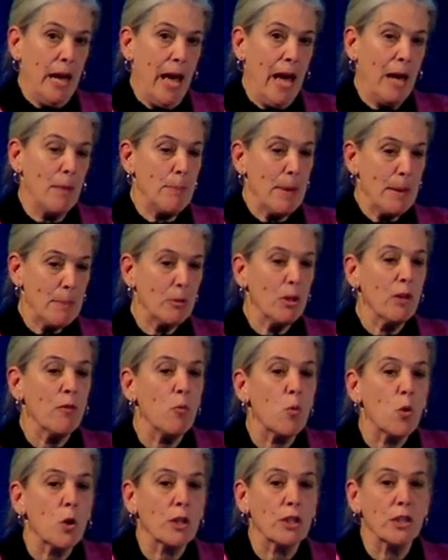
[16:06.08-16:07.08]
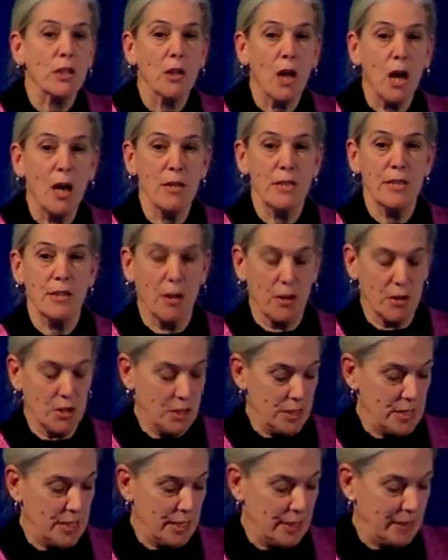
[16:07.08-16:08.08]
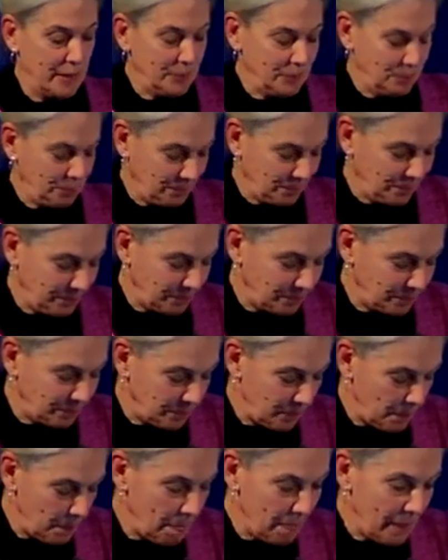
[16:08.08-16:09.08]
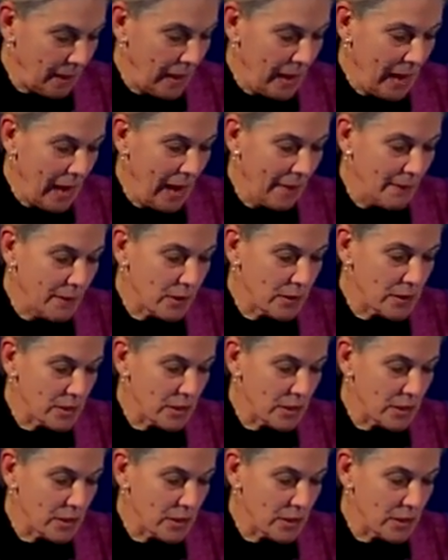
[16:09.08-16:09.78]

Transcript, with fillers: And people have worked a lot in Argentina, and there